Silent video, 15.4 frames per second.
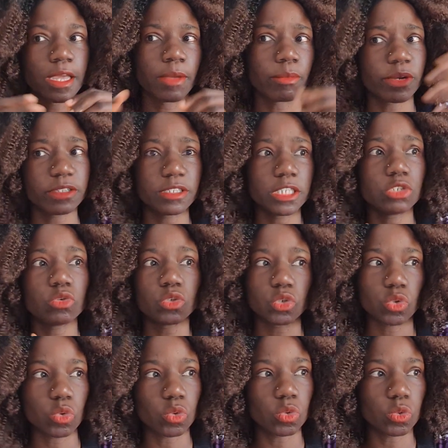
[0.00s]
Mercy,
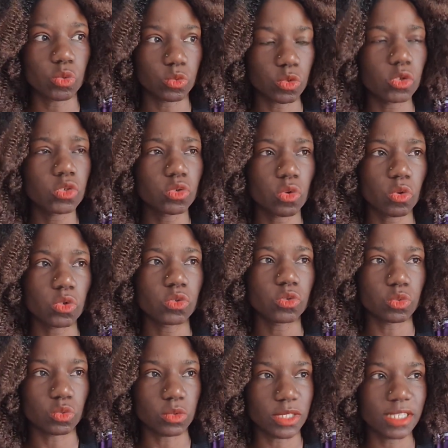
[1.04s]
don't go
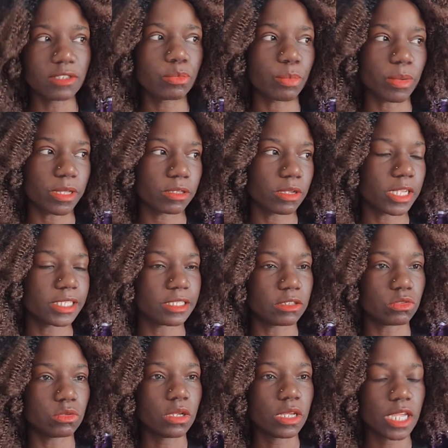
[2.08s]
to this part, as
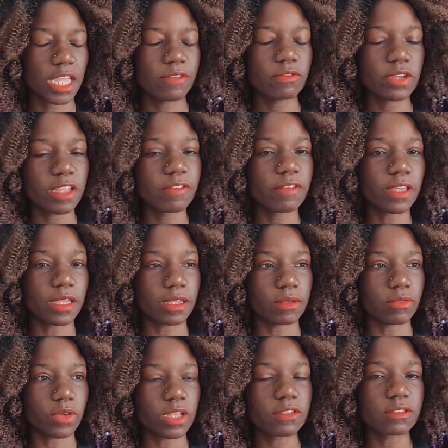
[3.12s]
in, even if he
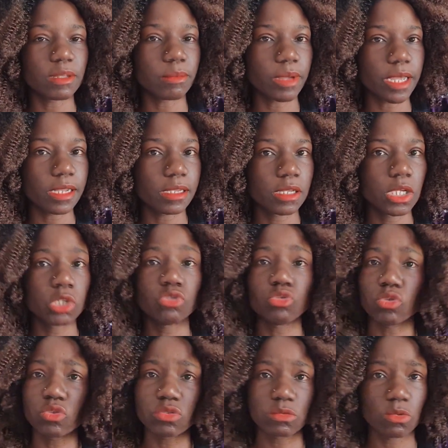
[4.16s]
rings the bell,
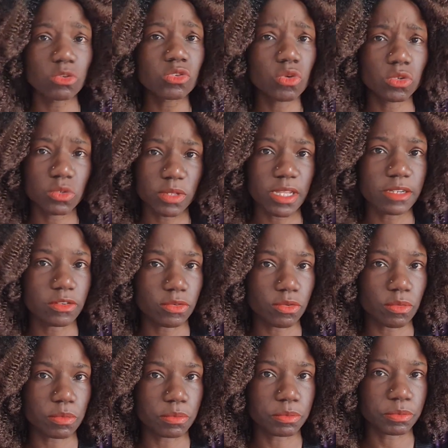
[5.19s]
don't go to that
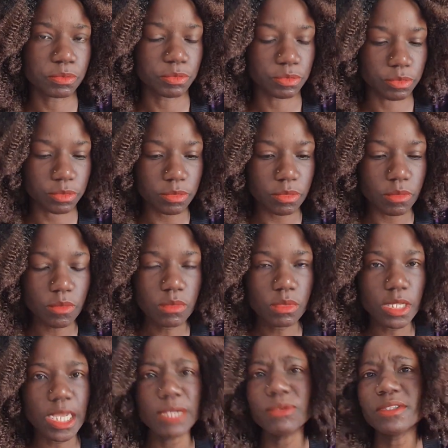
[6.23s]
room.
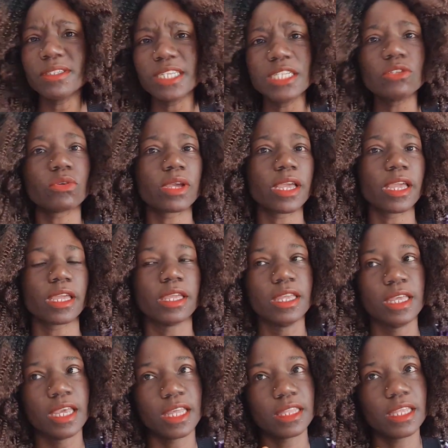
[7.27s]
And he said okay.
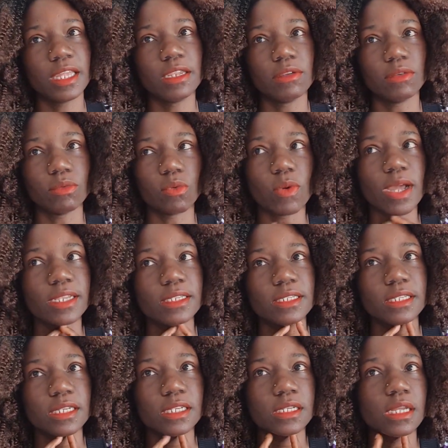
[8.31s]
And then one
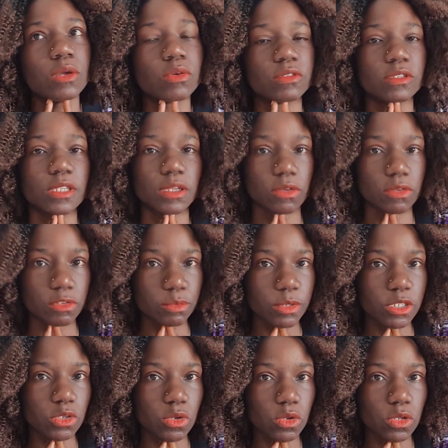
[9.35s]
day he was in the
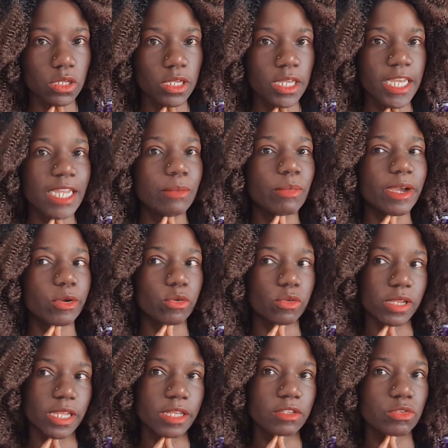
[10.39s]
hospital and my
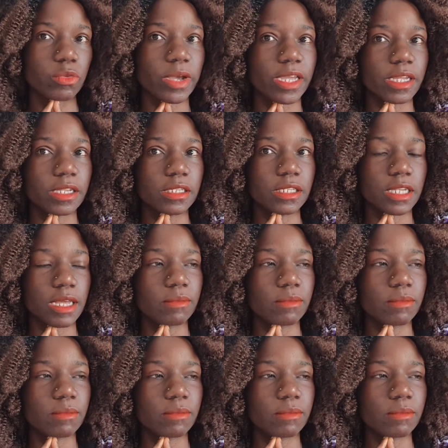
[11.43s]
colleagues were eating.